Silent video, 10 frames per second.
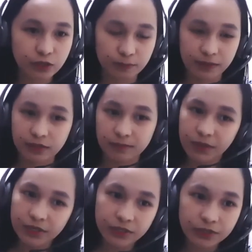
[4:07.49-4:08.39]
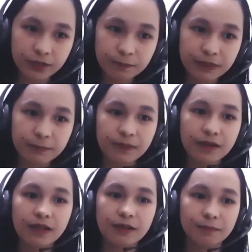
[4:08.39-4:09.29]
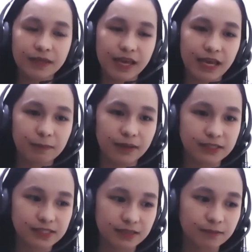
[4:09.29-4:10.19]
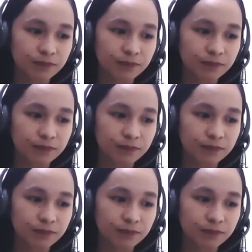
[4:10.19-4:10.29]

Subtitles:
to better monitor our people, be able to